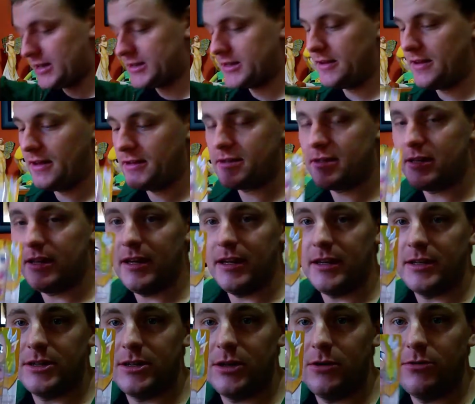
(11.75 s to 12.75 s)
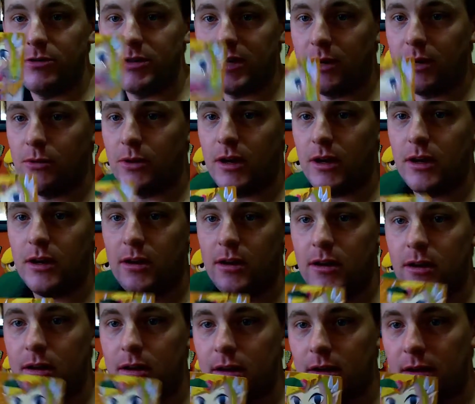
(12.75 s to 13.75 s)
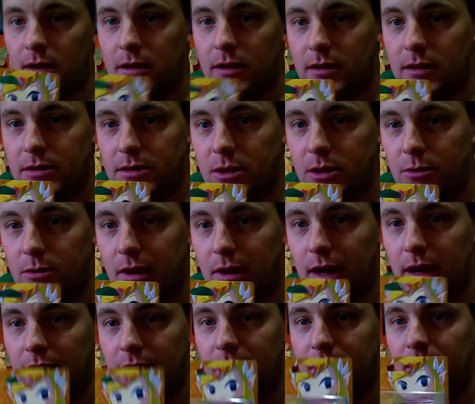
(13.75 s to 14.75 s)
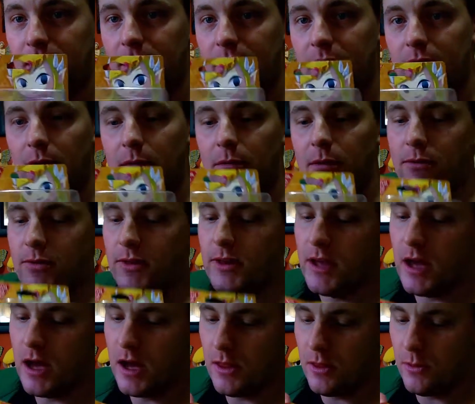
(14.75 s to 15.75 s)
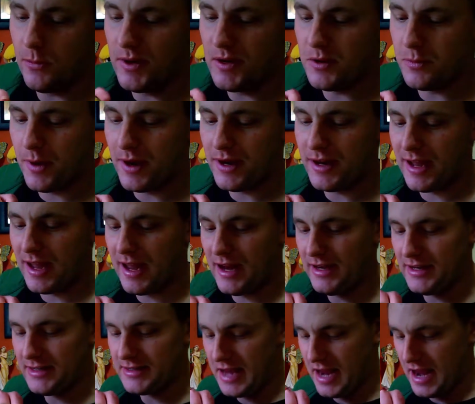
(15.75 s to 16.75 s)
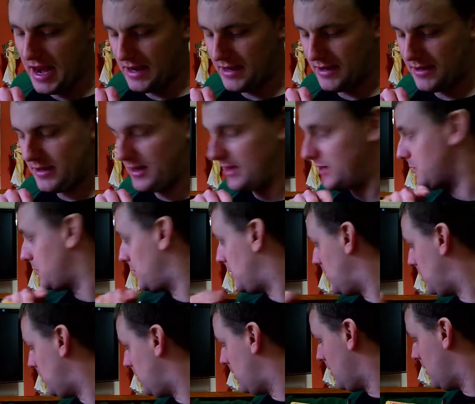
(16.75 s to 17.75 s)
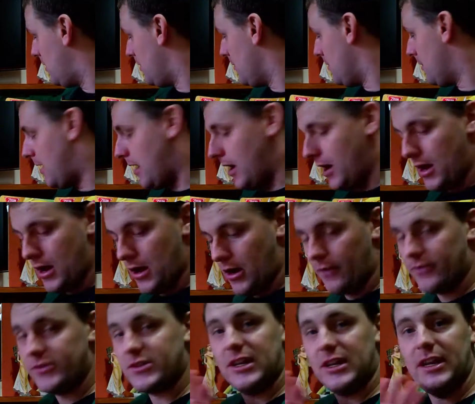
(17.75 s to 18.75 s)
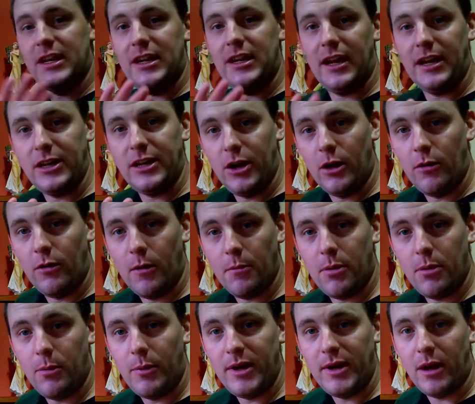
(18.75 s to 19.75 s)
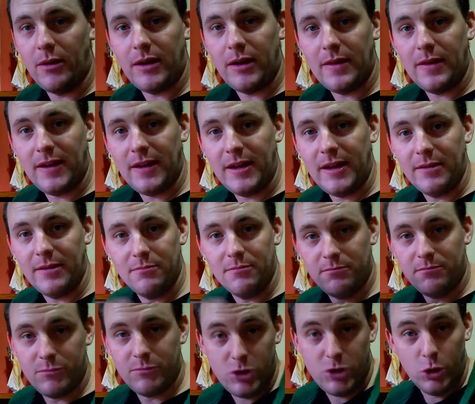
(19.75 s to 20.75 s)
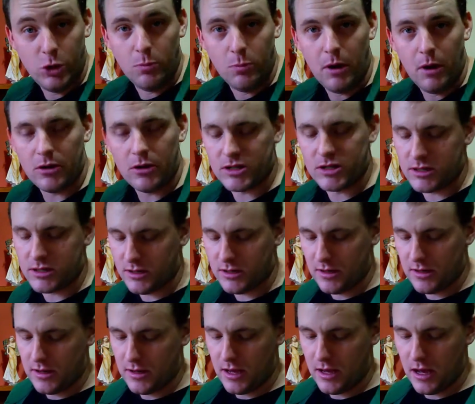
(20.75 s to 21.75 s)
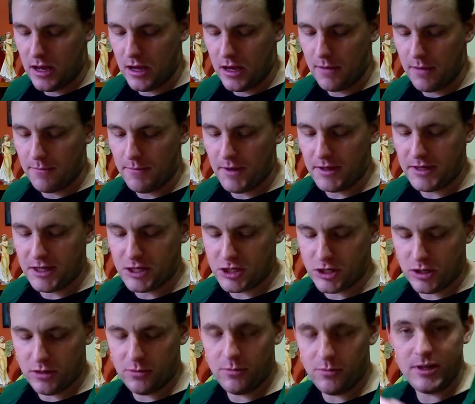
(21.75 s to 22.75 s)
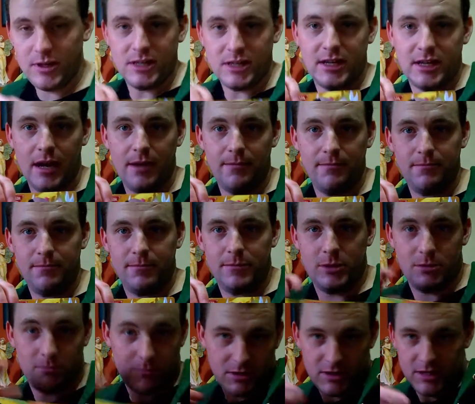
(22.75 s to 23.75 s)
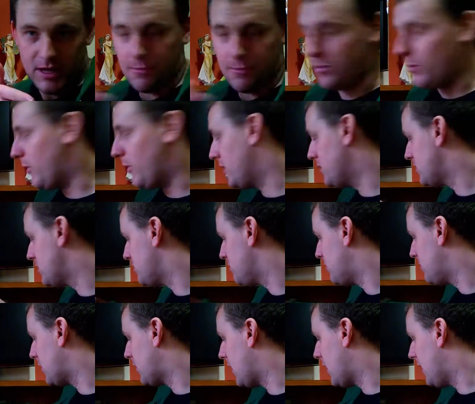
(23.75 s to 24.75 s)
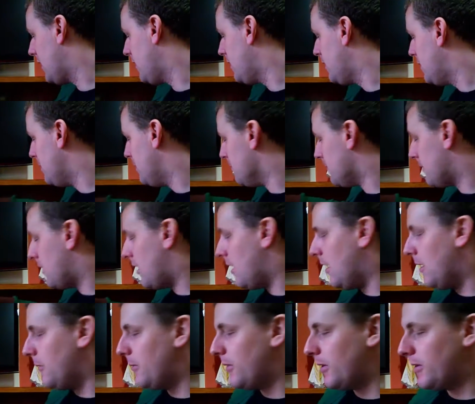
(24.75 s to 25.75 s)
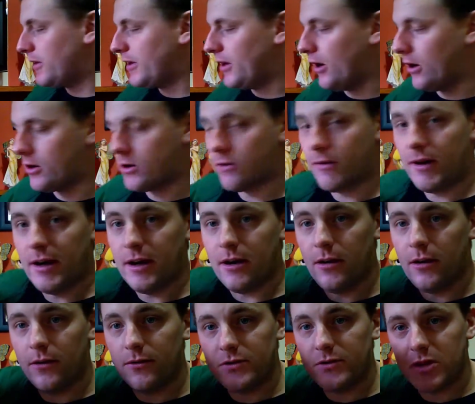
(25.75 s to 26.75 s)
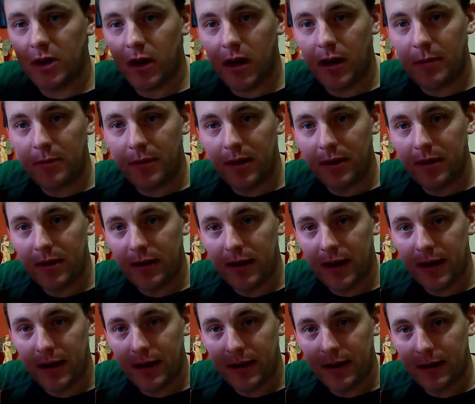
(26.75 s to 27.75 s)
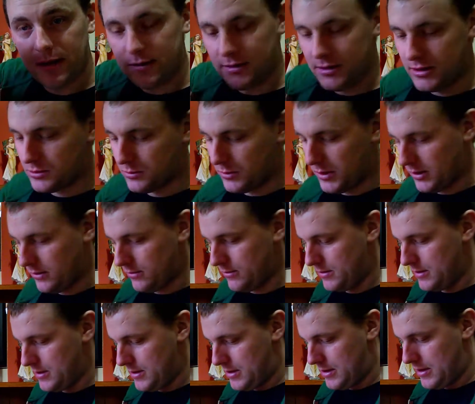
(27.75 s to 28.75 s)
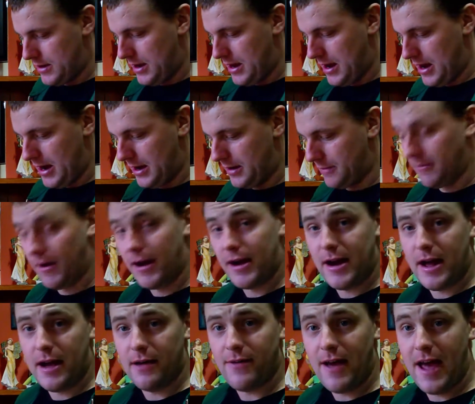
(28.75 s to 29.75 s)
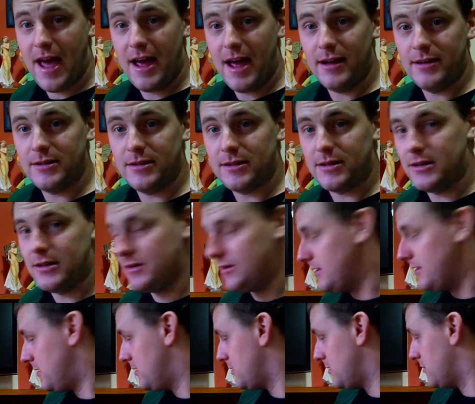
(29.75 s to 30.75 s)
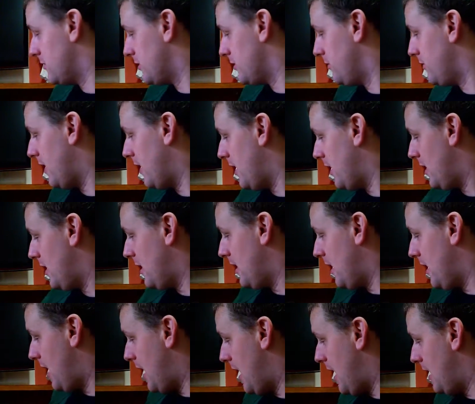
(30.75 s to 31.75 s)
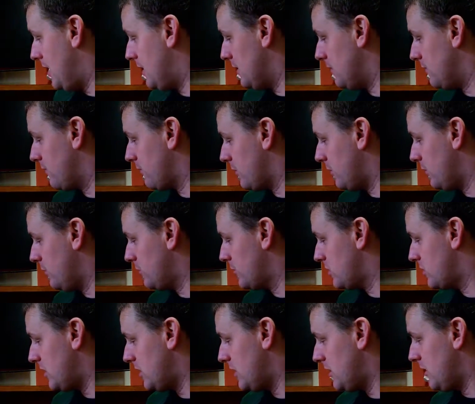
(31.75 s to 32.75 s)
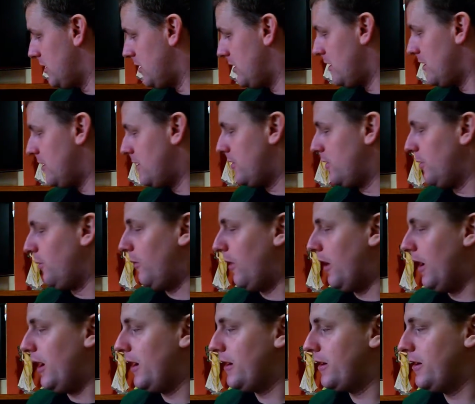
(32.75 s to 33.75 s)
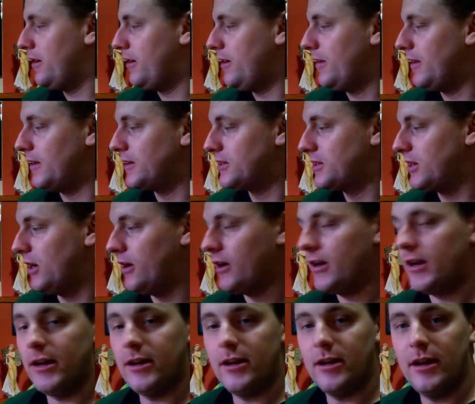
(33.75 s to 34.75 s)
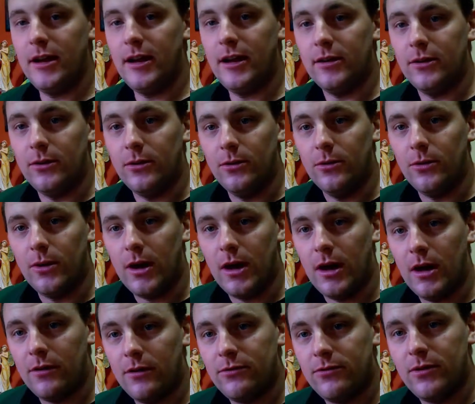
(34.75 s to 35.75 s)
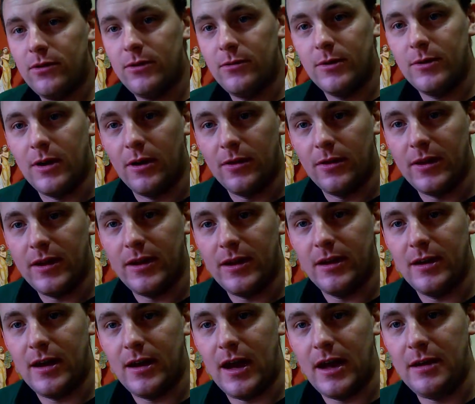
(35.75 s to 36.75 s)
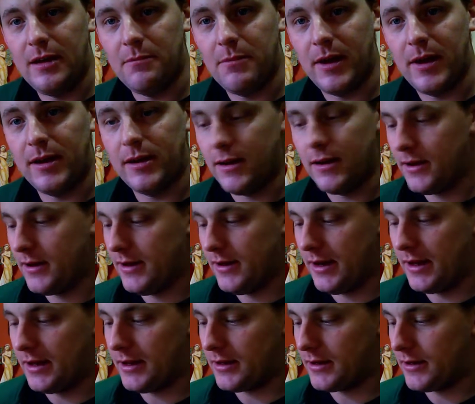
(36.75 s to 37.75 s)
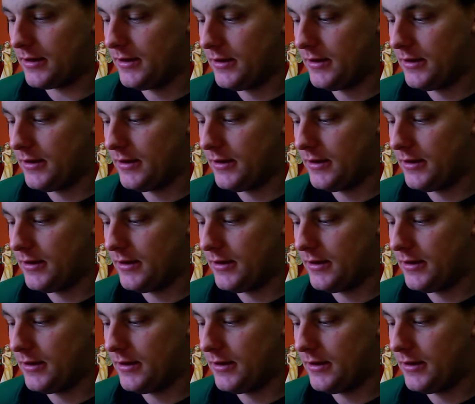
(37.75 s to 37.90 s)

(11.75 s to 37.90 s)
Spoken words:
So that's the Toon Zelda, Toon Link, with the Wind Waker in his hand as well. Obviously in Europe we don't get the dual box edition, we just get the separate ones, okay? We've got the Ocarina of Time Link as well. And I'm running out of hands, so we'll do that. And of course, the one that started it all off, we've got the 8-bit Link.